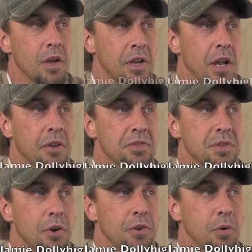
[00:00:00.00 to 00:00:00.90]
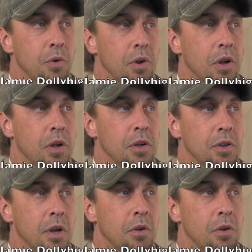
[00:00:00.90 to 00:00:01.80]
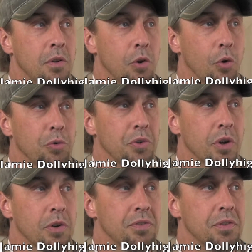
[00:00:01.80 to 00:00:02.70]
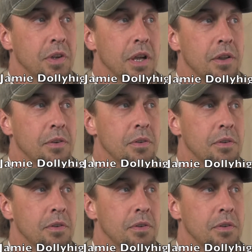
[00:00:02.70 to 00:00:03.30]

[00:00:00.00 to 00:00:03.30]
I got in, started doing, you know, the little drugs and